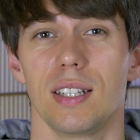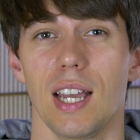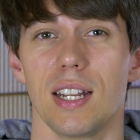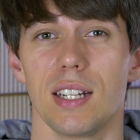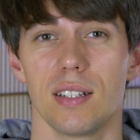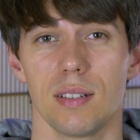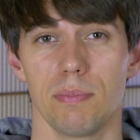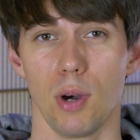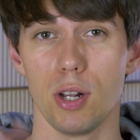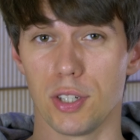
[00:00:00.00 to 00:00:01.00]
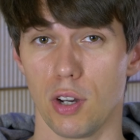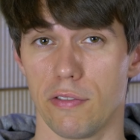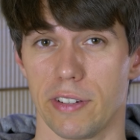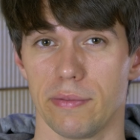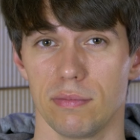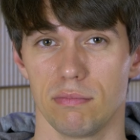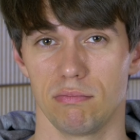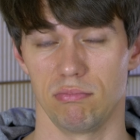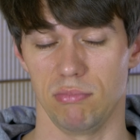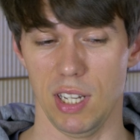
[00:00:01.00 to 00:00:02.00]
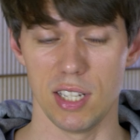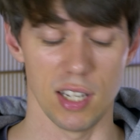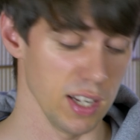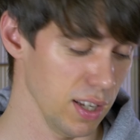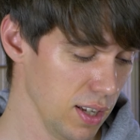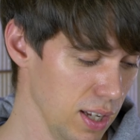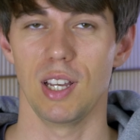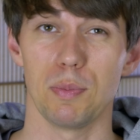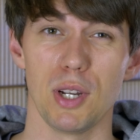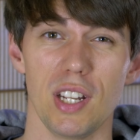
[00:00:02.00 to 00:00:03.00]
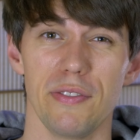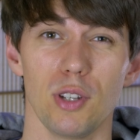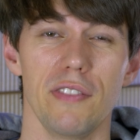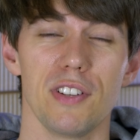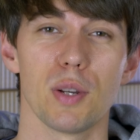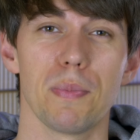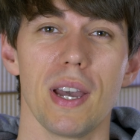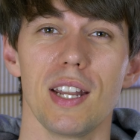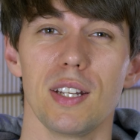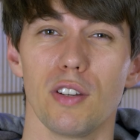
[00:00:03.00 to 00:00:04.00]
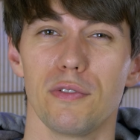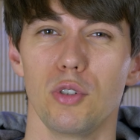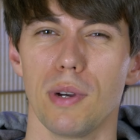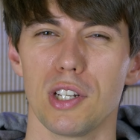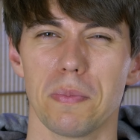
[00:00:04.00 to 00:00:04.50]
then it boils over easily. Especially if you live in Japan and you have too much